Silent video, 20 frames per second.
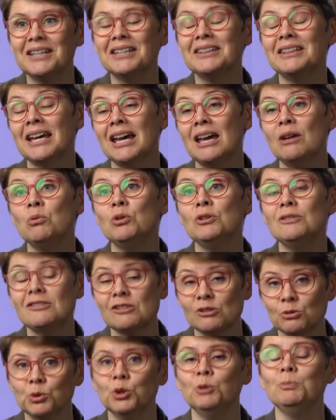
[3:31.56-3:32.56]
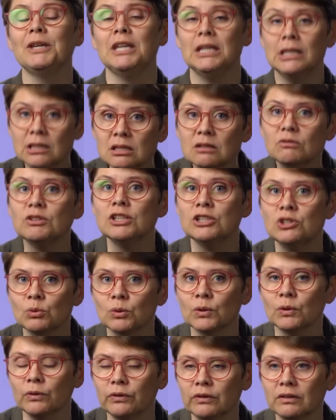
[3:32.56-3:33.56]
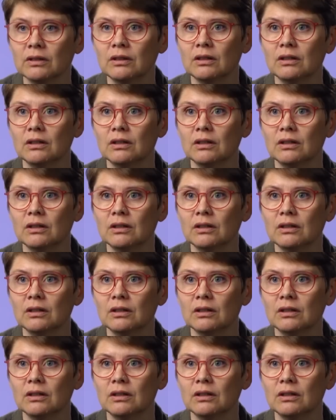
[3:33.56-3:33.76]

that they would swoop individuals.